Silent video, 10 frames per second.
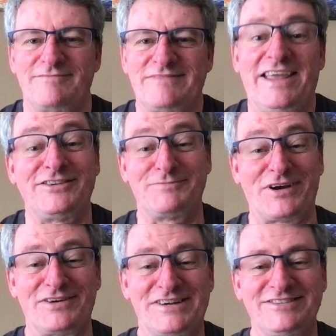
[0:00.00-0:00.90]

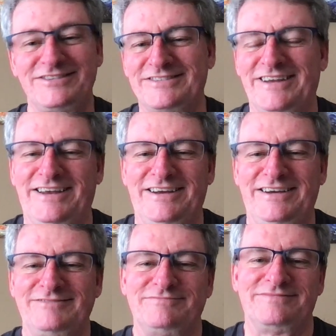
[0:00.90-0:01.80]
experience
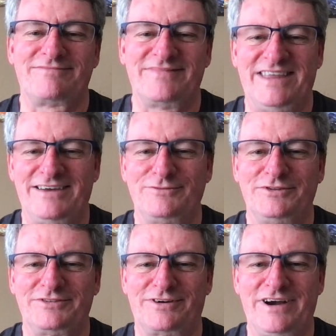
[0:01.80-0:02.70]
that
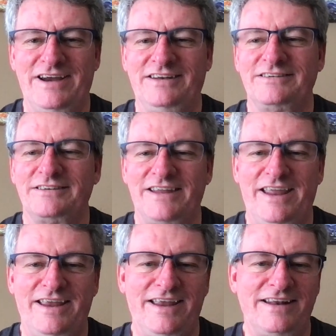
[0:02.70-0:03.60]
was great.
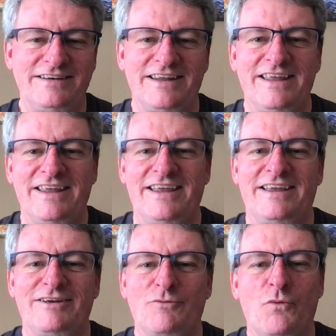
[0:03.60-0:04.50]
And
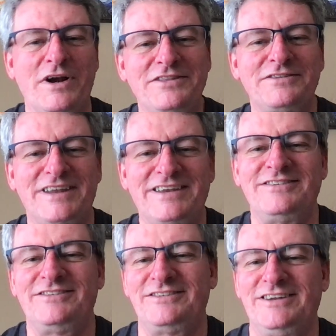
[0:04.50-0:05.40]
one of the
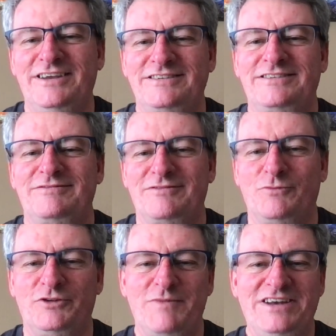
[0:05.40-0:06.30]
things that
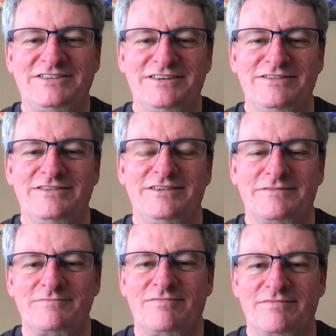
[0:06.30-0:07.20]
was mentioned
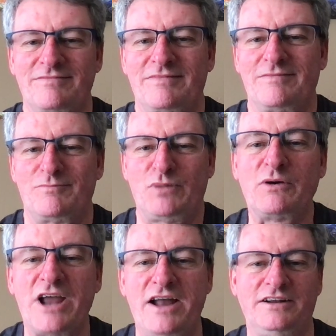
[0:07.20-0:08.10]

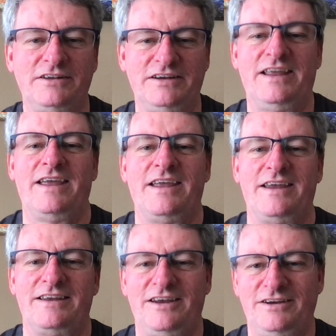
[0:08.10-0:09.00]
periodically
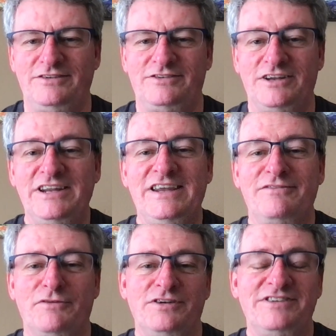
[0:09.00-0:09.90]
is the need
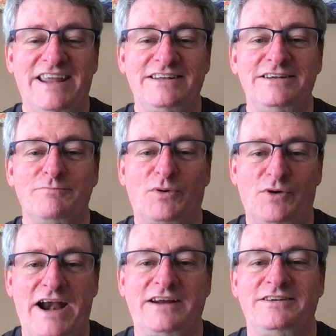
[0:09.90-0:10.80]
for daily
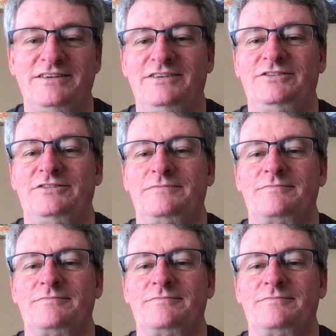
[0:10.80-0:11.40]
practice.